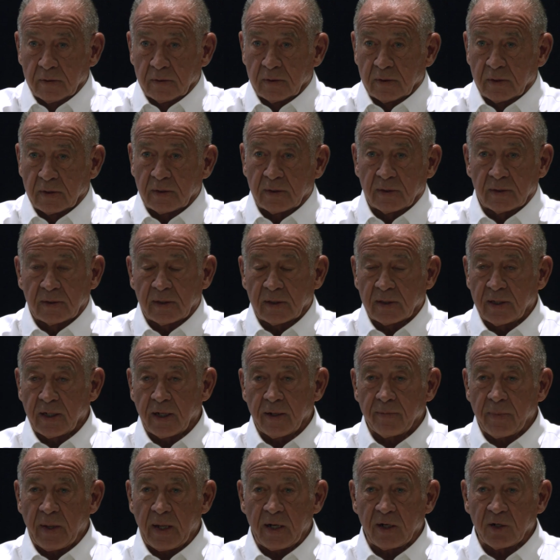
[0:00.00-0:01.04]
This is a
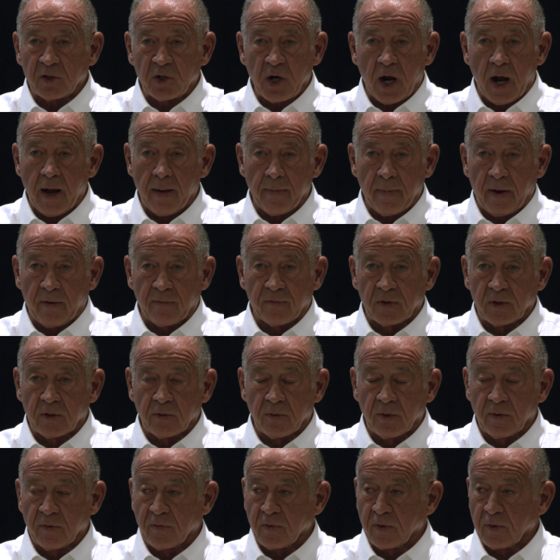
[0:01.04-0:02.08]
10-minute job after you
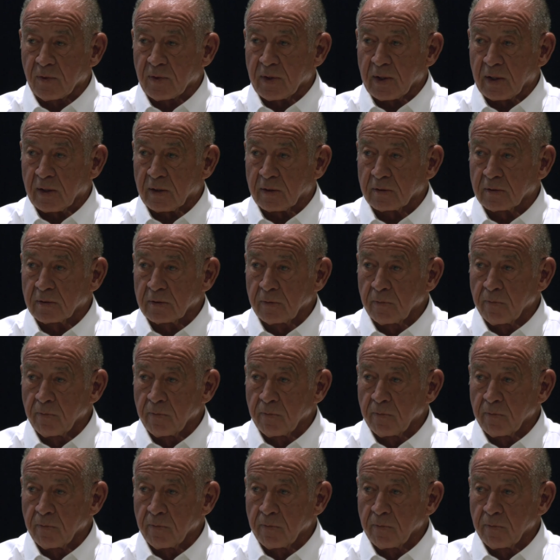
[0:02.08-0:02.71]
review things.